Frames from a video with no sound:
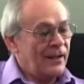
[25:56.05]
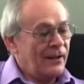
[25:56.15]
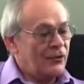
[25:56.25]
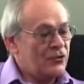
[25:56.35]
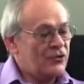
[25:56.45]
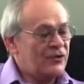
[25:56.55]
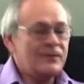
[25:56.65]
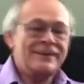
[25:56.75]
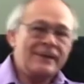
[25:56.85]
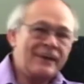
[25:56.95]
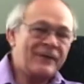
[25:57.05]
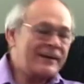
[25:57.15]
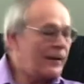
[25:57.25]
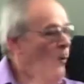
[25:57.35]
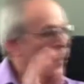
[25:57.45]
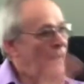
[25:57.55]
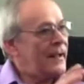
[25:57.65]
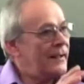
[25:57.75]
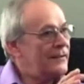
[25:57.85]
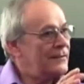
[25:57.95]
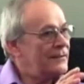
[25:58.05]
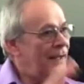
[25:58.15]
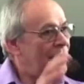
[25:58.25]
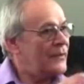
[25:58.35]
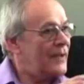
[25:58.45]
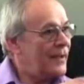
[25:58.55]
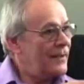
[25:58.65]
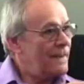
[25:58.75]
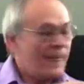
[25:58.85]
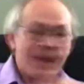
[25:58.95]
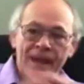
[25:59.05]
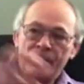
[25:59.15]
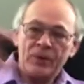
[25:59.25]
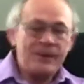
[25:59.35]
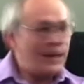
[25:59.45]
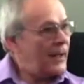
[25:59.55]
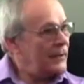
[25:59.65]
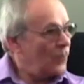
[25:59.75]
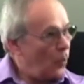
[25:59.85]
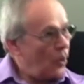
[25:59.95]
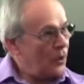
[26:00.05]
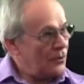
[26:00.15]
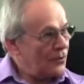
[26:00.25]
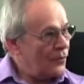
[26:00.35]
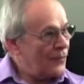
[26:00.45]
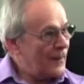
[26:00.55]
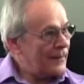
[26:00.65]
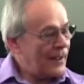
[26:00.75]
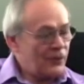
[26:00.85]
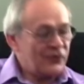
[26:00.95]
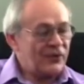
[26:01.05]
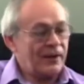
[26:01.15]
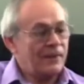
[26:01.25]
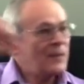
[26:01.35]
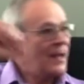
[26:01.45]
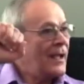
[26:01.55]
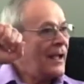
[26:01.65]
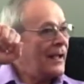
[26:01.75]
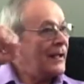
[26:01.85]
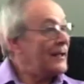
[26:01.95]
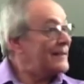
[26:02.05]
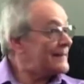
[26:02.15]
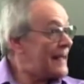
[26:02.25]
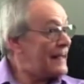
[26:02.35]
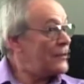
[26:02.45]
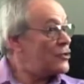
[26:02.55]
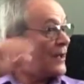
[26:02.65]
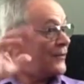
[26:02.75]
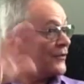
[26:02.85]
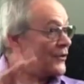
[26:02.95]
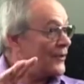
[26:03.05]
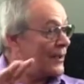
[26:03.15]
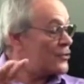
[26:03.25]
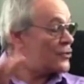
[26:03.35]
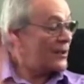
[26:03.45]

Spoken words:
So she said, if I take 1 egg every night and put it behind the wall over by the house there, and then on Saturday she'd have 6 eggs. She